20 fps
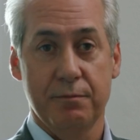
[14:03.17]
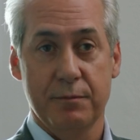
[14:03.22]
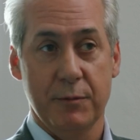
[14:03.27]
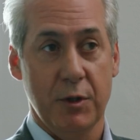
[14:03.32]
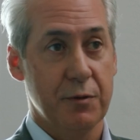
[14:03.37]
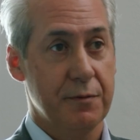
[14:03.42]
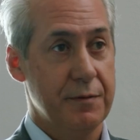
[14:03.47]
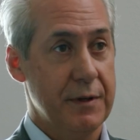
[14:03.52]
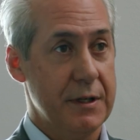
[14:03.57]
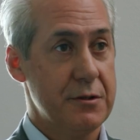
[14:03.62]

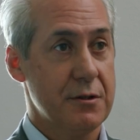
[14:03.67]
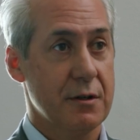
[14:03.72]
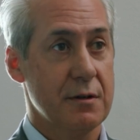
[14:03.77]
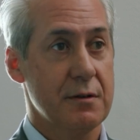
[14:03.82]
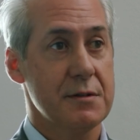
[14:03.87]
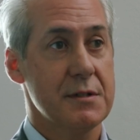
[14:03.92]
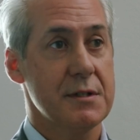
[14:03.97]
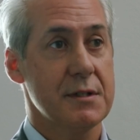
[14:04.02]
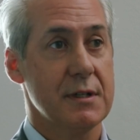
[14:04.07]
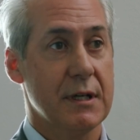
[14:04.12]
new
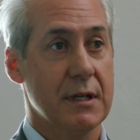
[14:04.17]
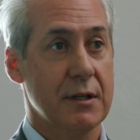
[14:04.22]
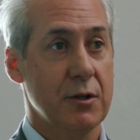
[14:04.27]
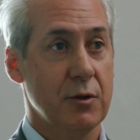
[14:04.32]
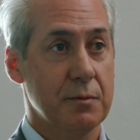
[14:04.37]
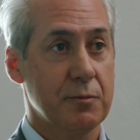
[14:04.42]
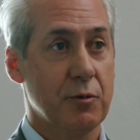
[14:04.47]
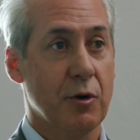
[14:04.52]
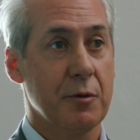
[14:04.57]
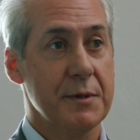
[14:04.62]
features, new
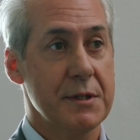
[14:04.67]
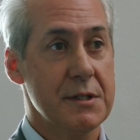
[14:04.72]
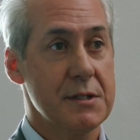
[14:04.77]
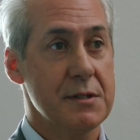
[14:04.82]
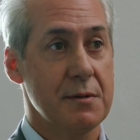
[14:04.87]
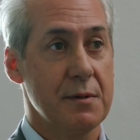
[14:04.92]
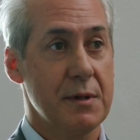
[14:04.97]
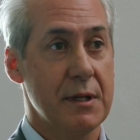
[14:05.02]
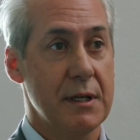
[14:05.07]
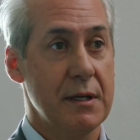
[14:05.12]
improvements
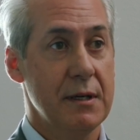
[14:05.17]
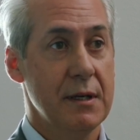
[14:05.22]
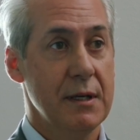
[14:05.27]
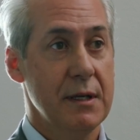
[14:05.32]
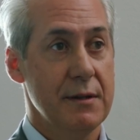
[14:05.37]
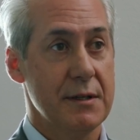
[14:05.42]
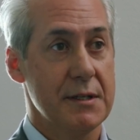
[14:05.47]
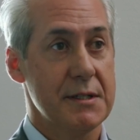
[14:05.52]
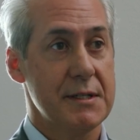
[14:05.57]
to the